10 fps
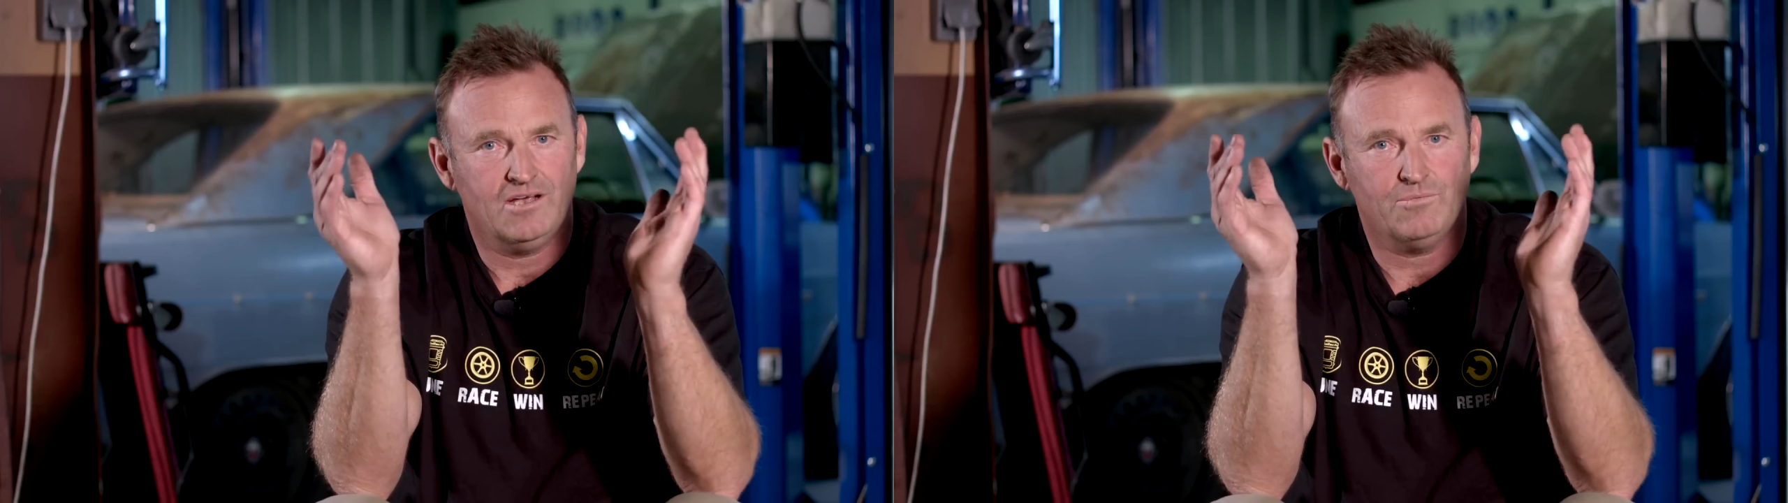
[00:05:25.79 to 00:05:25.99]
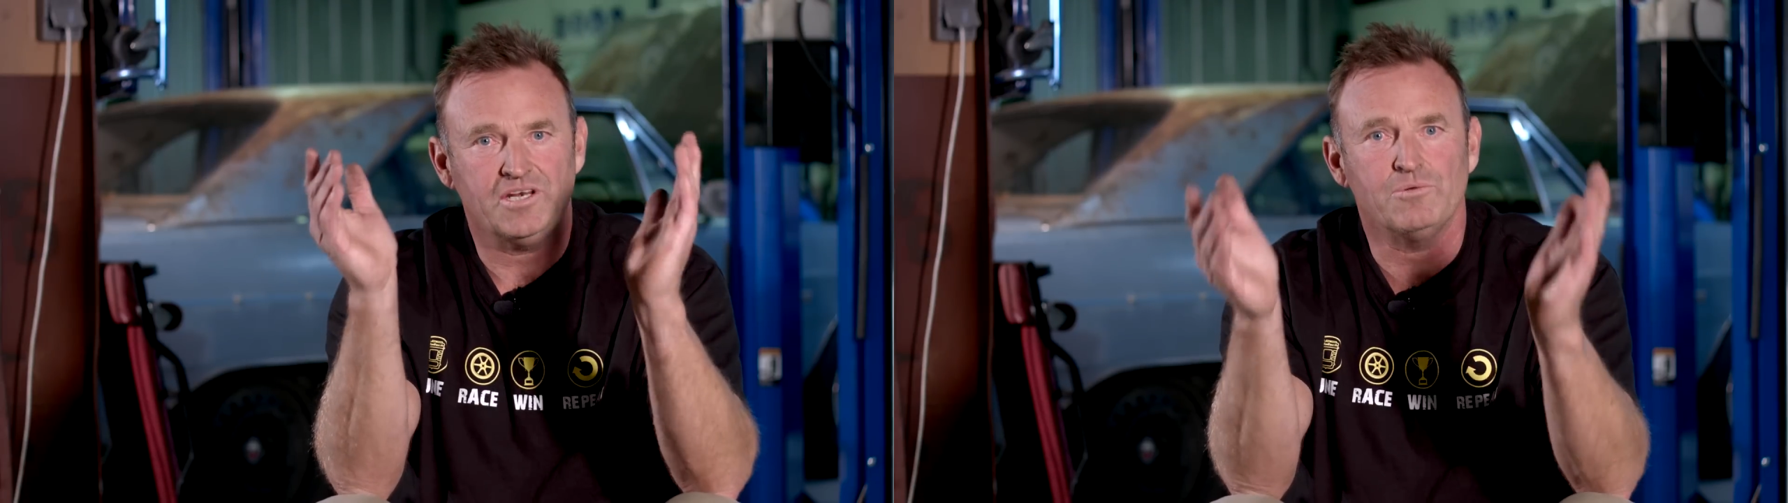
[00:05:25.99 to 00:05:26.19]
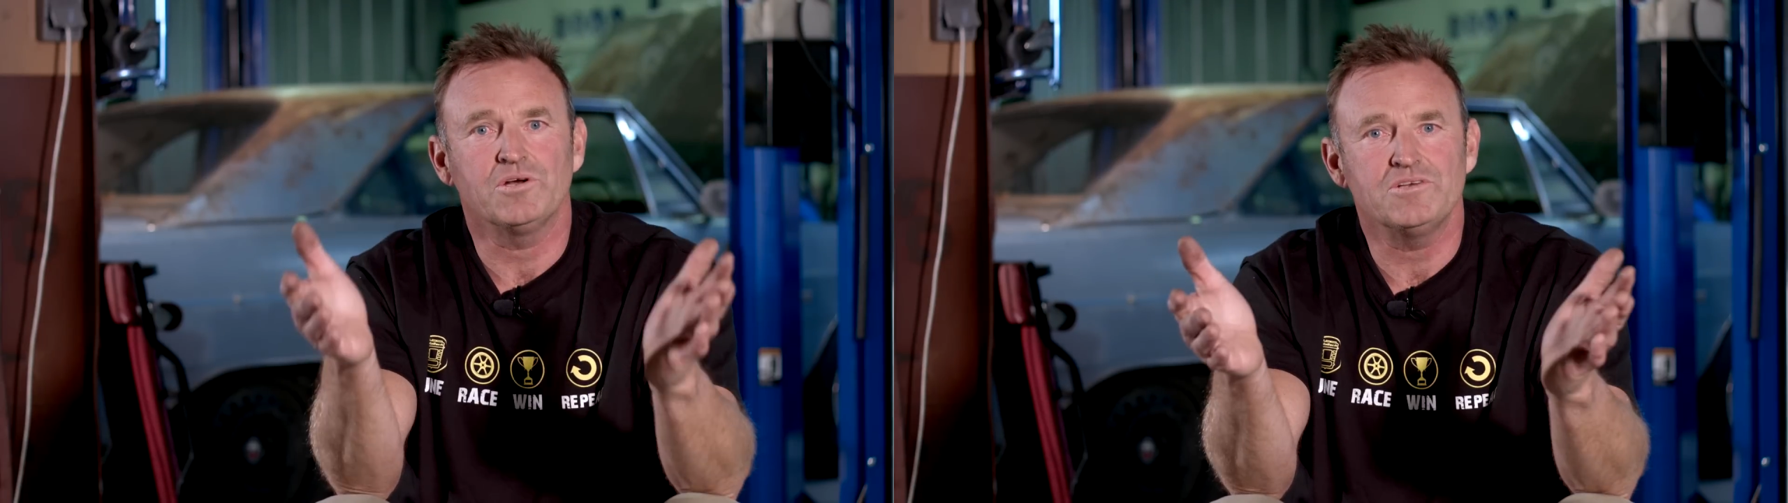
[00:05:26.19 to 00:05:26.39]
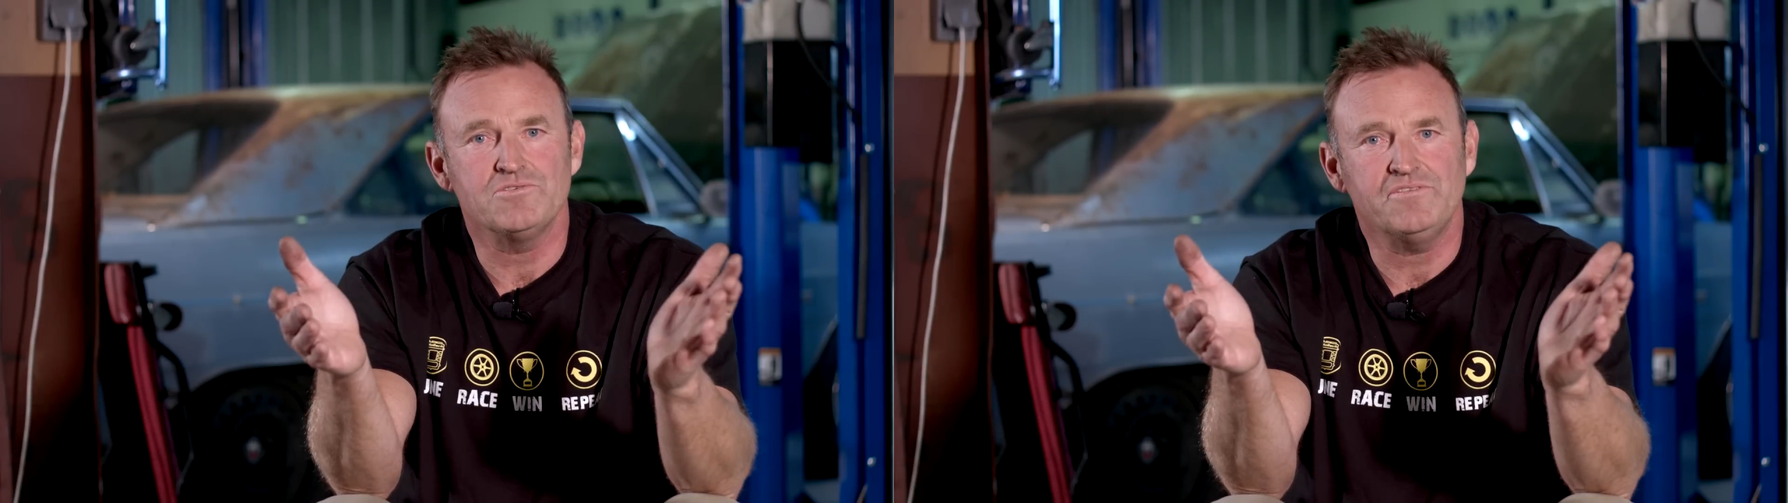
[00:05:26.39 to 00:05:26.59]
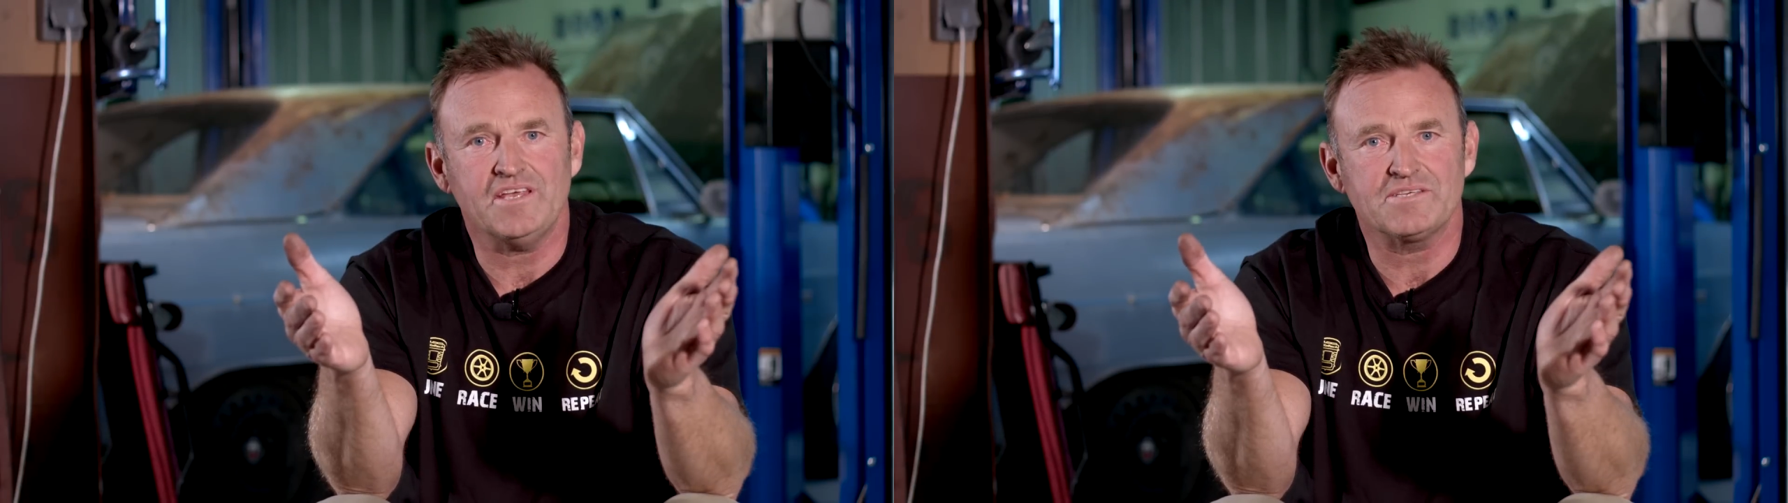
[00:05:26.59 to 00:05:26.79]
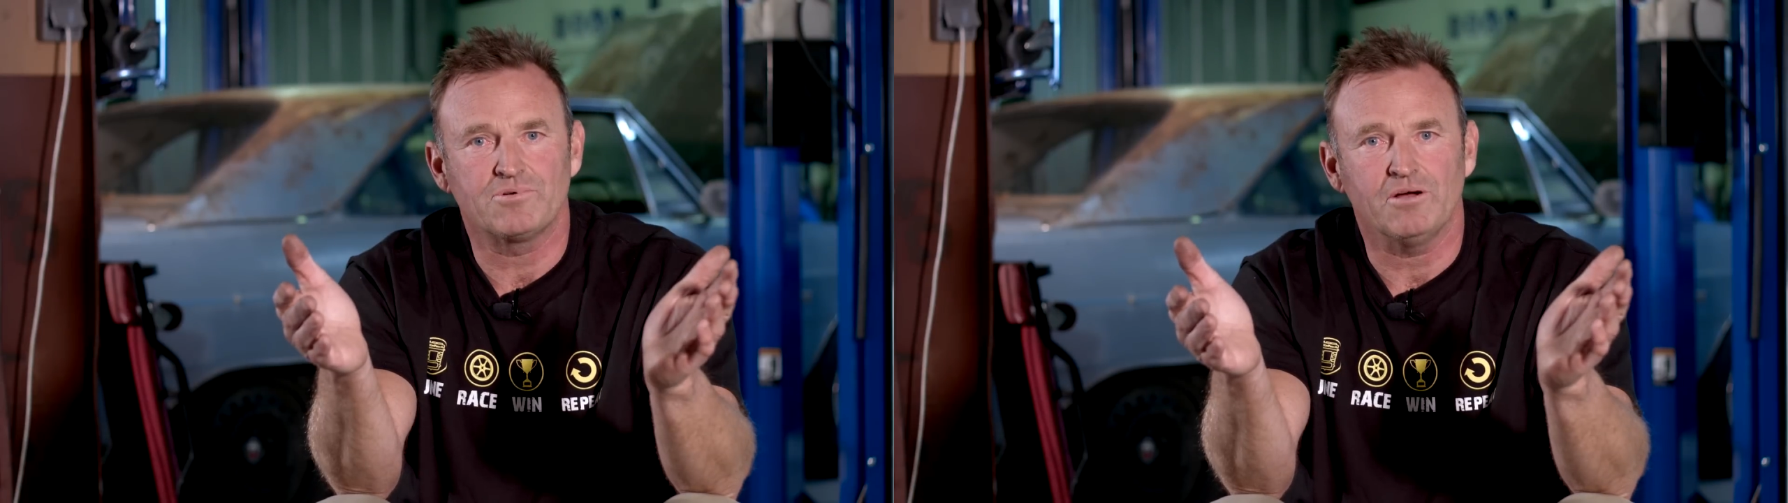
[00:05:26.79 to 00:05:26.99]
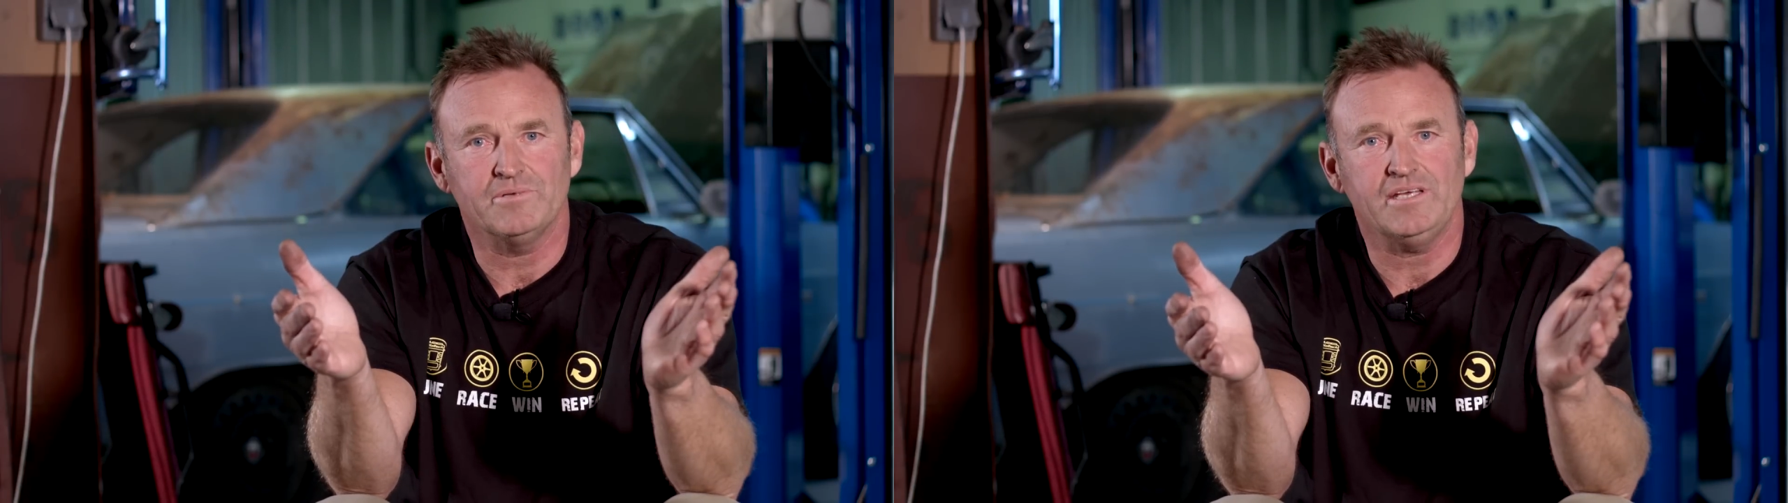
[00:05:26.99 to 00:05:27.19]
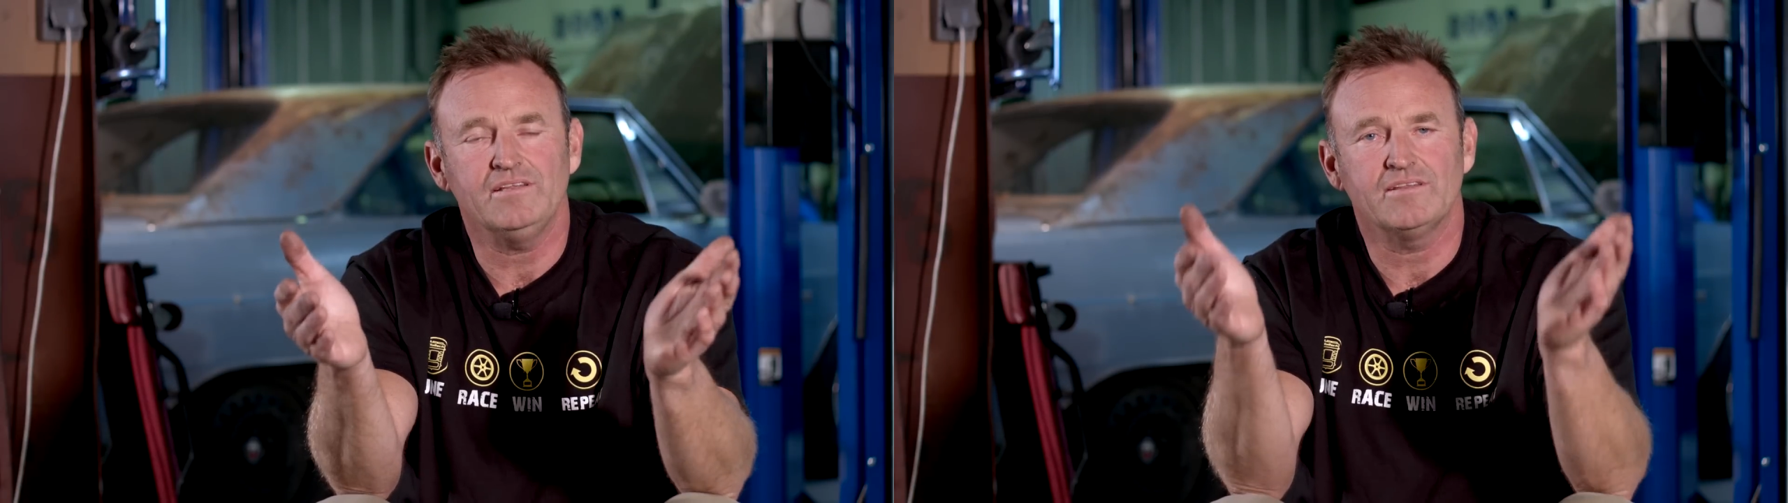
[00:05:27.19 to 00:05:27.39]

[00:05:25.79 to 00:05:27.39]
When you want to do things properly,